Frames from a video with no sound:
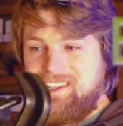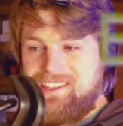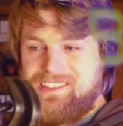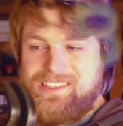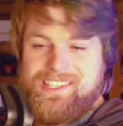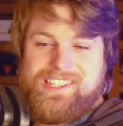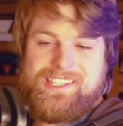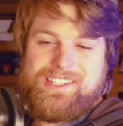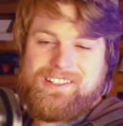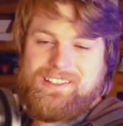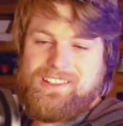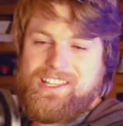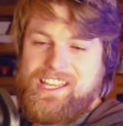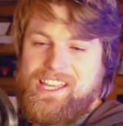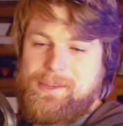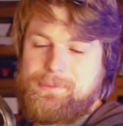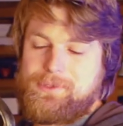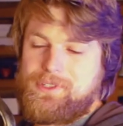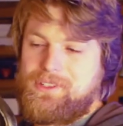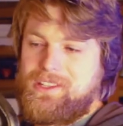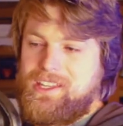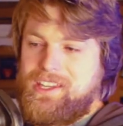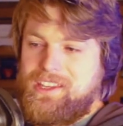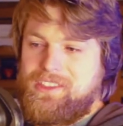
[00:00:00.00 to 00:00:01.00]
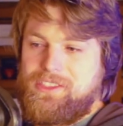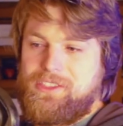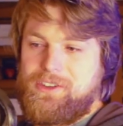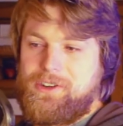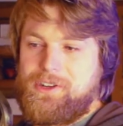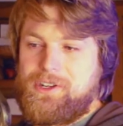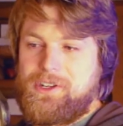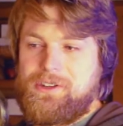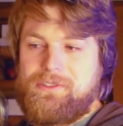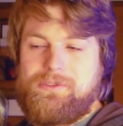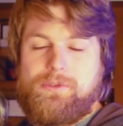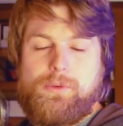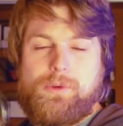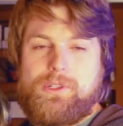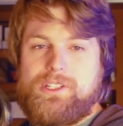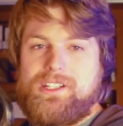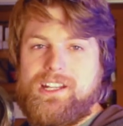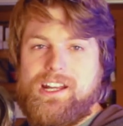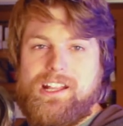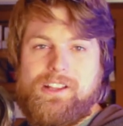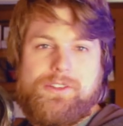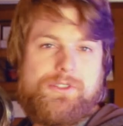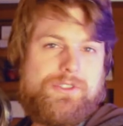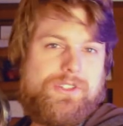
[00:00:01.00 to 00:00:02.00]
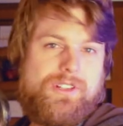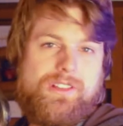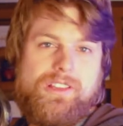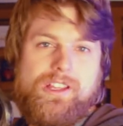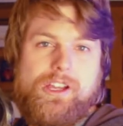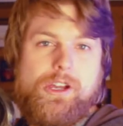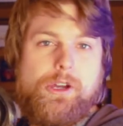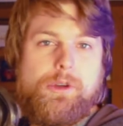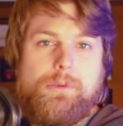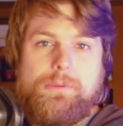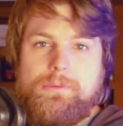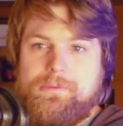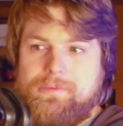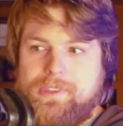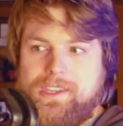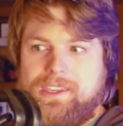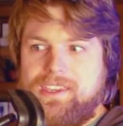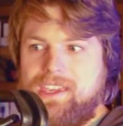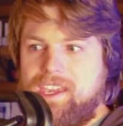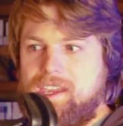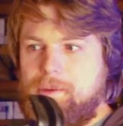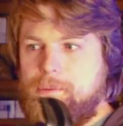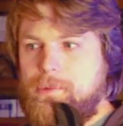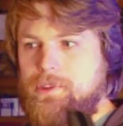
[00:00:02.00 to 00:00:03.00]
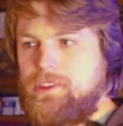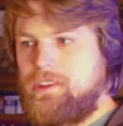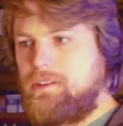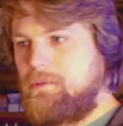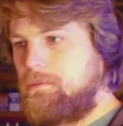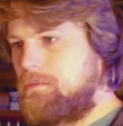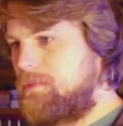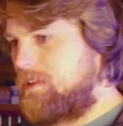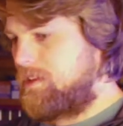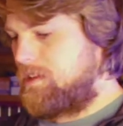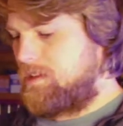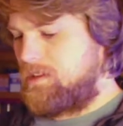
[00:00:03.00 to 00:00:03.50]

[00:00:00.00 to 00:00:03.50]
These clamps are like $30 or $40 alone that came with them.